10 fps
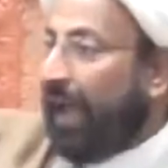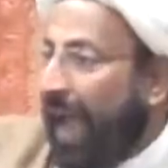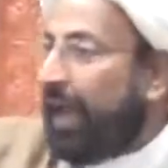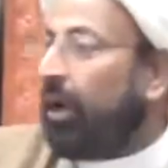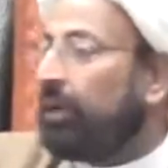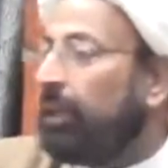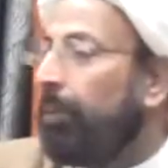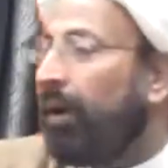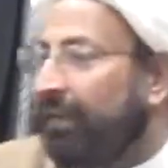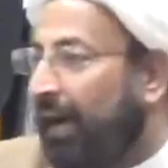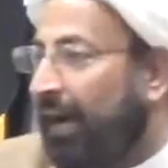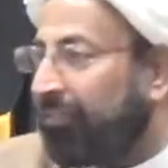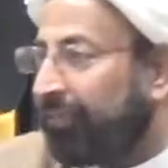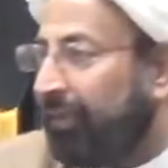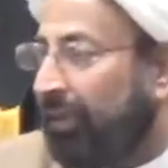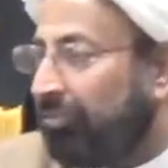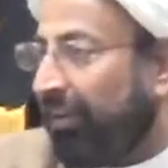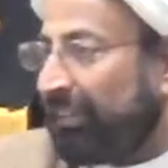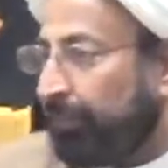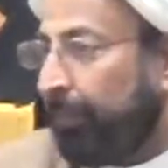and on the body of
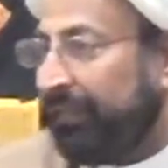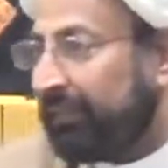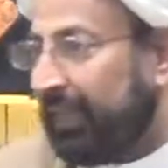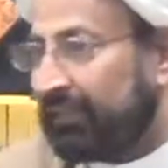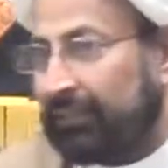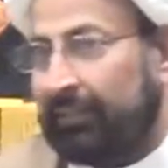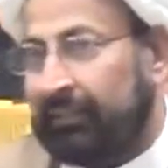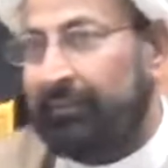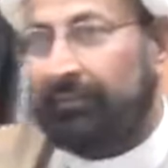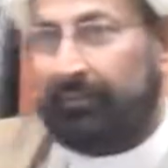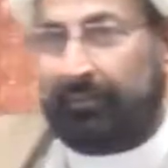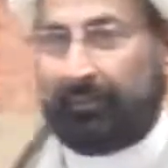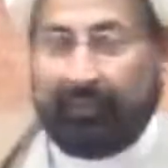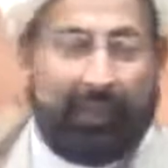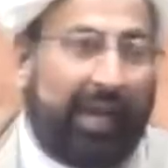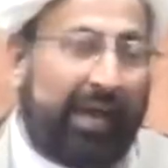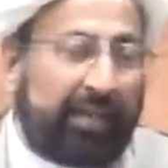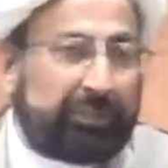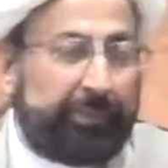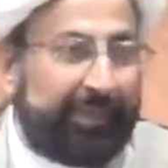Fatima bint Asad
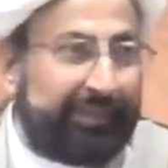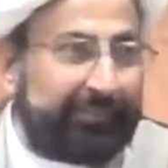al-Hashmiyya.